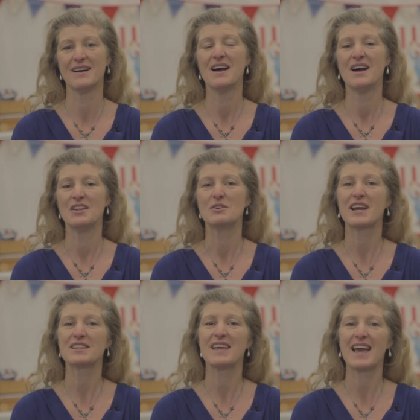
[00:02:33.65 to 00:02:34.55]
And you
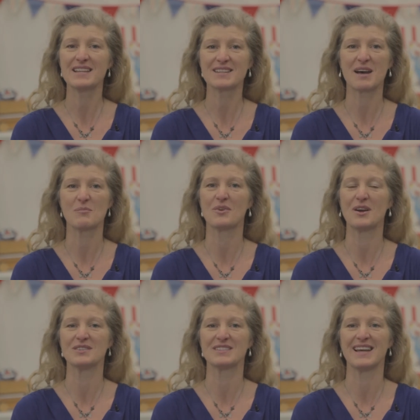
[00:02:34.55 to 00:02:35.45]
get to the end of that
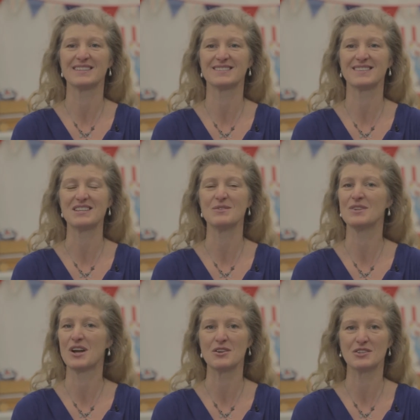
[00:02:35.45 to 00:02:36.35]
process, you
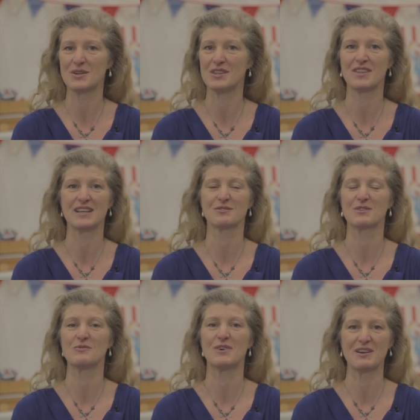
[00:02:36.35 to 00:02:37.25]
know you're doing the things
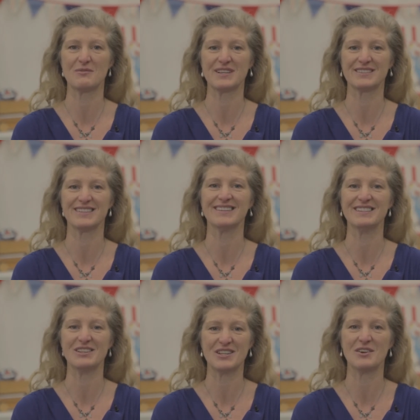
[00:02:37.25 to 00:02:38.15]
for the right reason
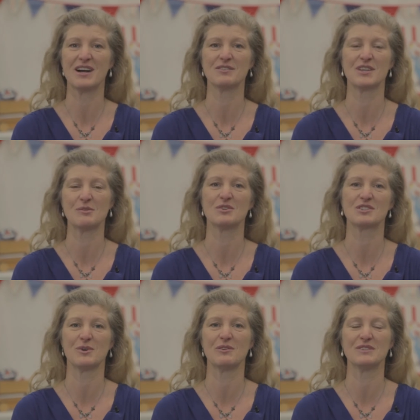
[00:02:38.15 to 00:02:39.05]
and you know you have so
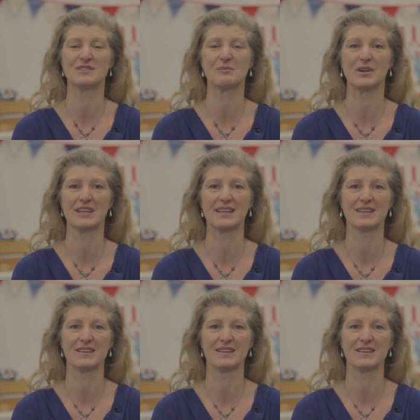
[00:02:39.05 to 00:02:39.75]
much to offer somebody.